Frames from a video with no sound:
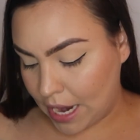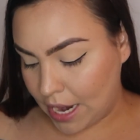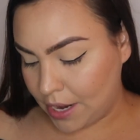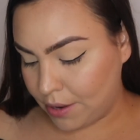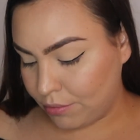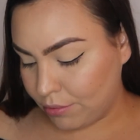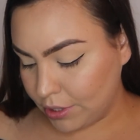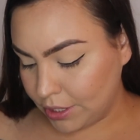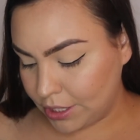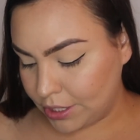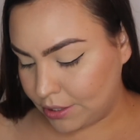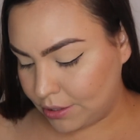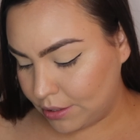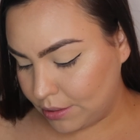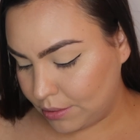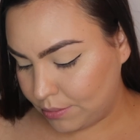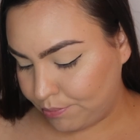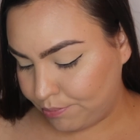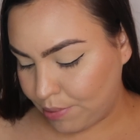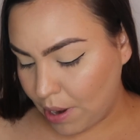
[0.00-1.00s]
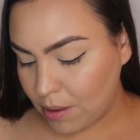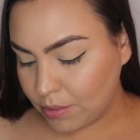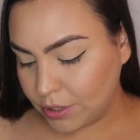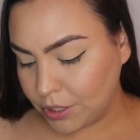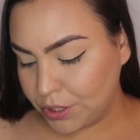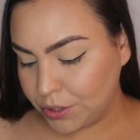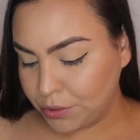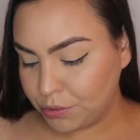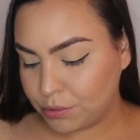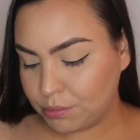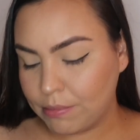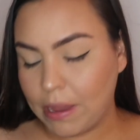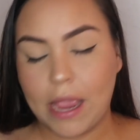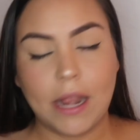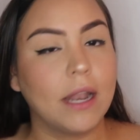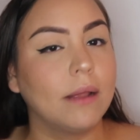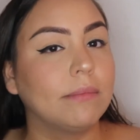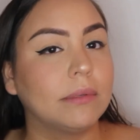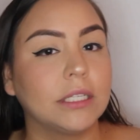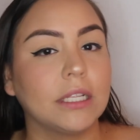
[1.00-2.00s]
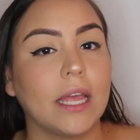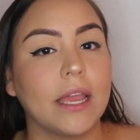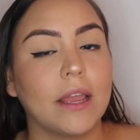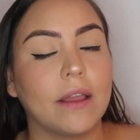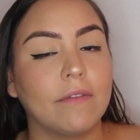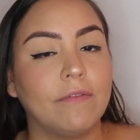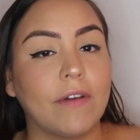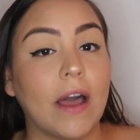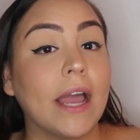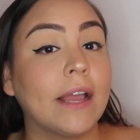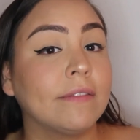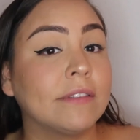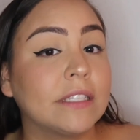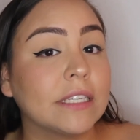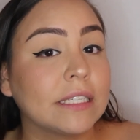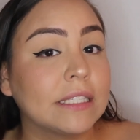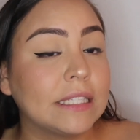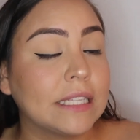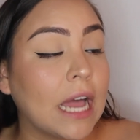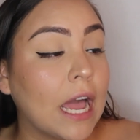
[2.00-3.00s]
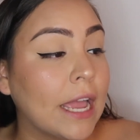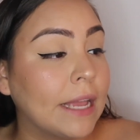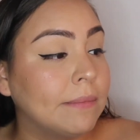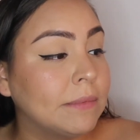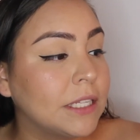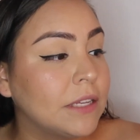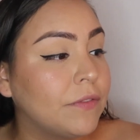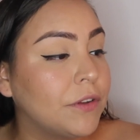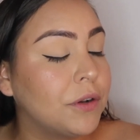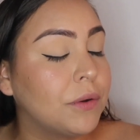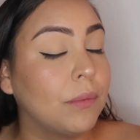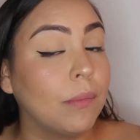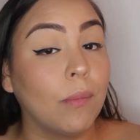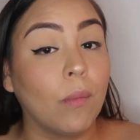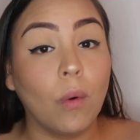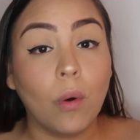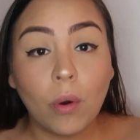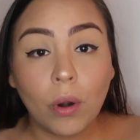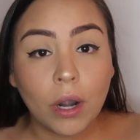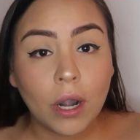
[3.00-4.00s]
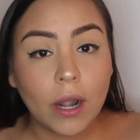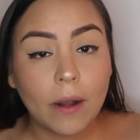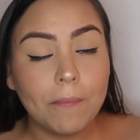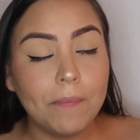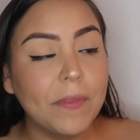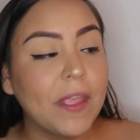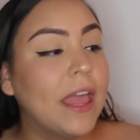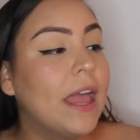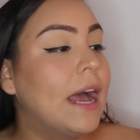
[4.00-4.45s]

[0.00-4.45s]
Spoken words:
I really probably used mine up to like 5-6 times even, or more.